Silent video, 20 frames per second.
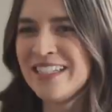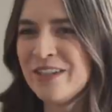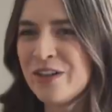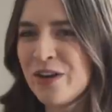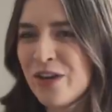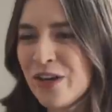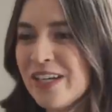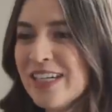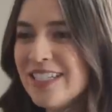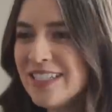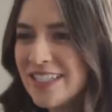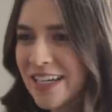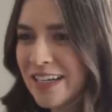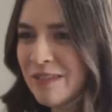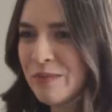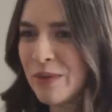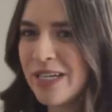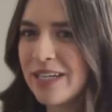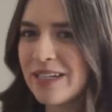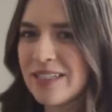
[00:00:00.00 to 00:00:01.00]

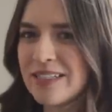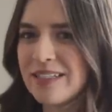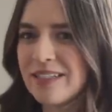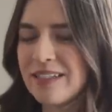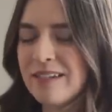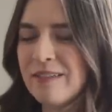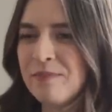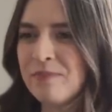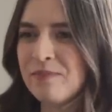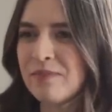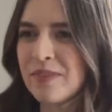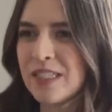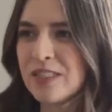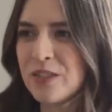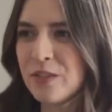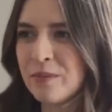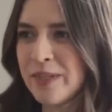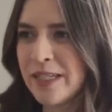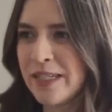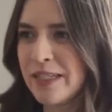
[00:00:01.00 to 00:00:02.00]
encouraging because
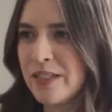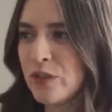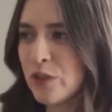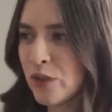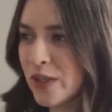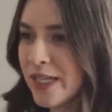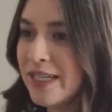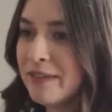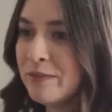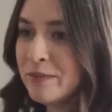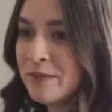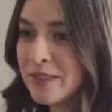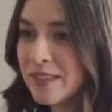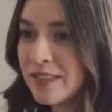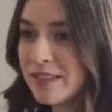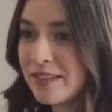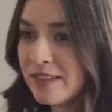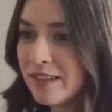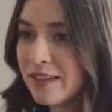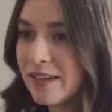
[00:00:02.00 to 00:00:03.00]
so many
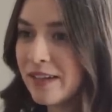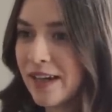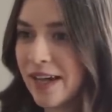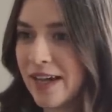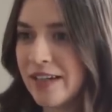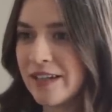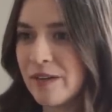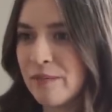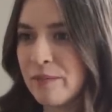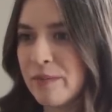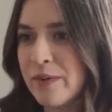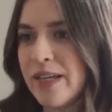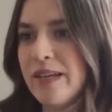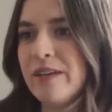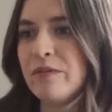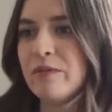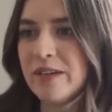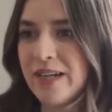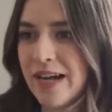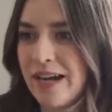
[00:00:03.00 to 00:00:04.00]
dreams end up
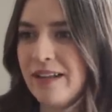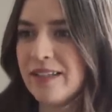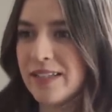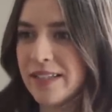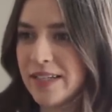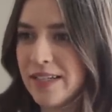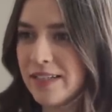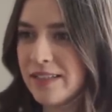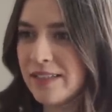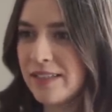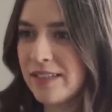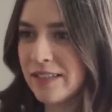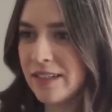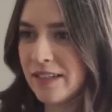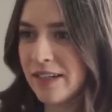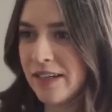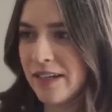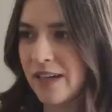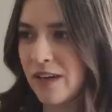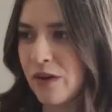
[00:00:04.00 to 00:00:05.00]
being realities
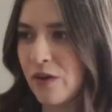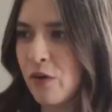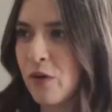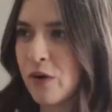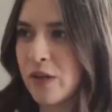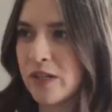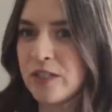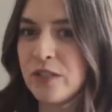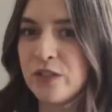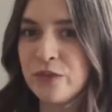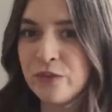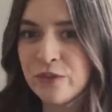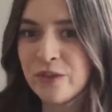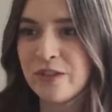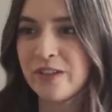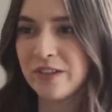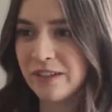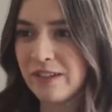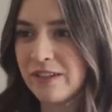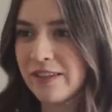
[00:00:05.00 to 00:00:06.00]
yeah or
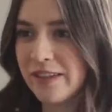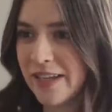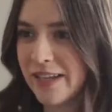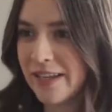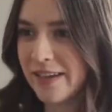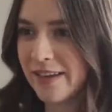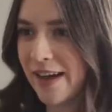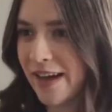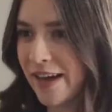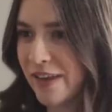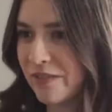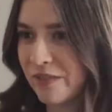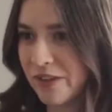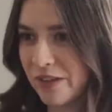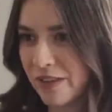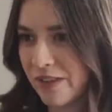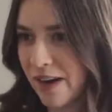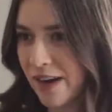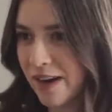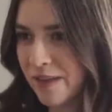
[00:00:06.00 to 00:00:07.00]
sooner than i
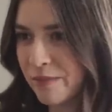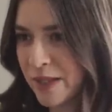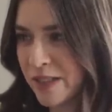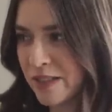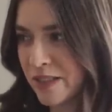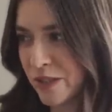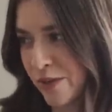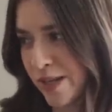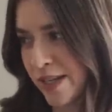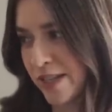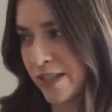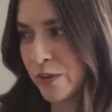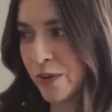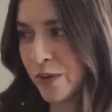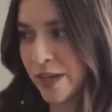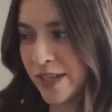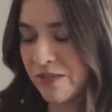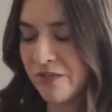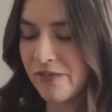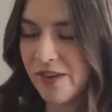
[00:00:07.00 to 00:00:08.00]
ever thought because right.
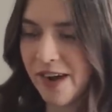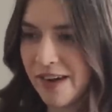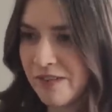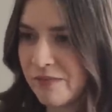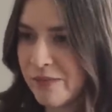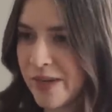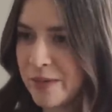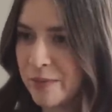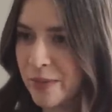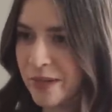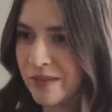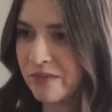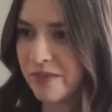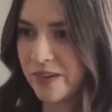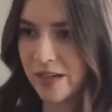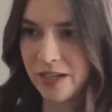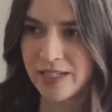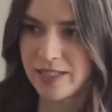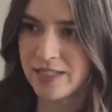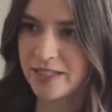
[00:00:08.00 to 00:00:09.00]
2025 might be
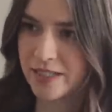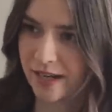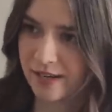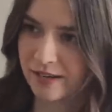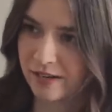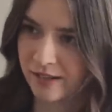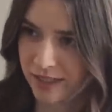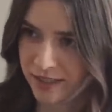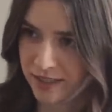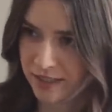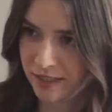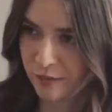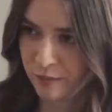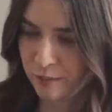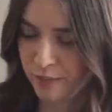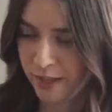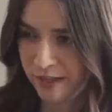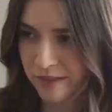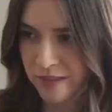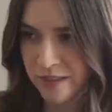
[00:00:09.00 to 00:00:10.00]
very generous
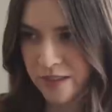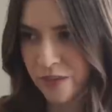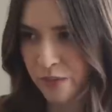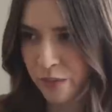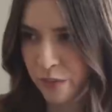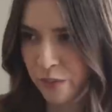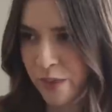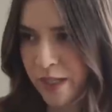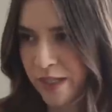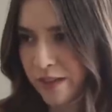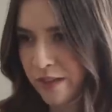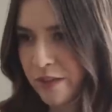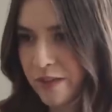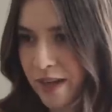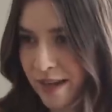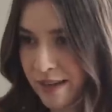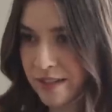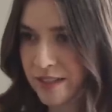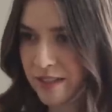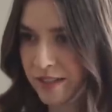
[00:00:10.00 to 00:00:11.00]
compared to what could
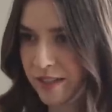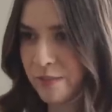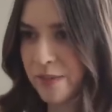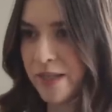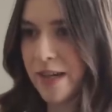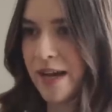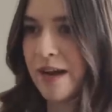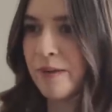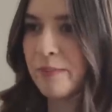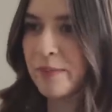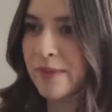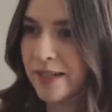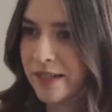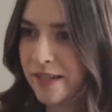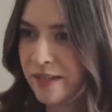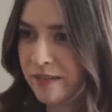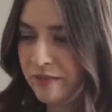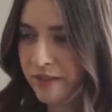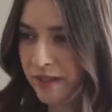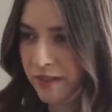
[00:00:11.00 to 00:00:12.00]
actually be happening
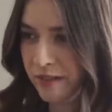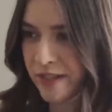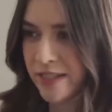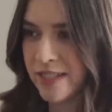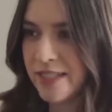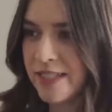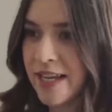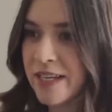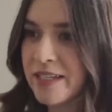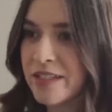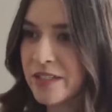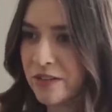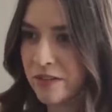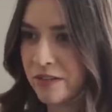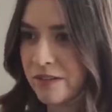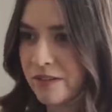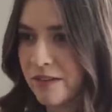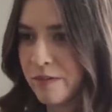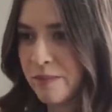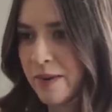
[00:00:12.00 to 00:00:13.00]
yeah. if you're
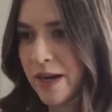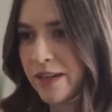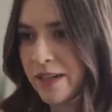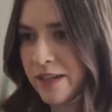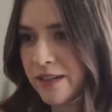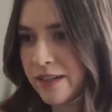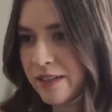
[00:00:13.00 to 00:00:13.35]
intentional about it